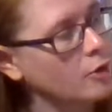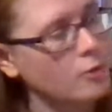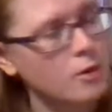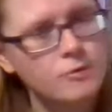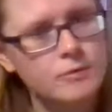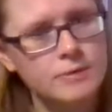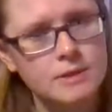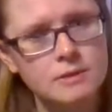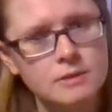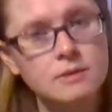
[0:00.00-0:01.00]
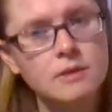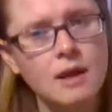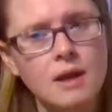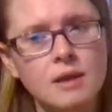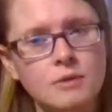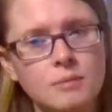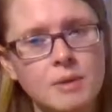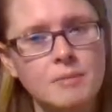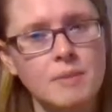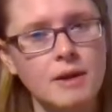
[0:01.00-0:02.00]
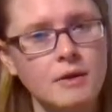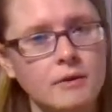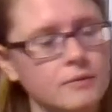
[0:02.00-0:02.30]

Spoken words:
grows a little bit bigger.